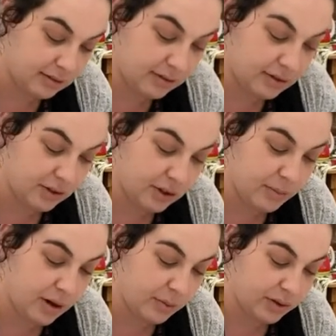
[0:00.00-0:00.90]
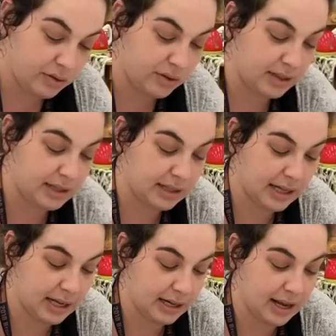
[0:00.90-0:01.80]
So you might want to do this
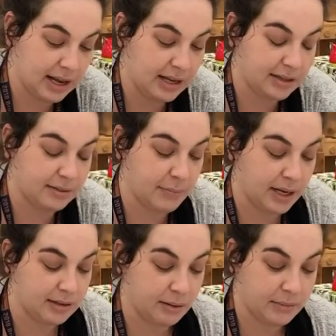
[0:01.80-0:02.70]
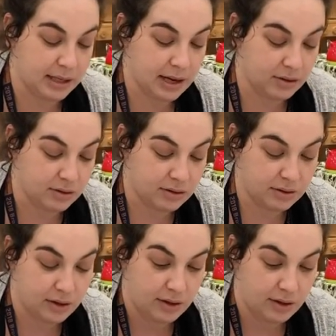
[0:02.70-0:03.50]
again and make something else.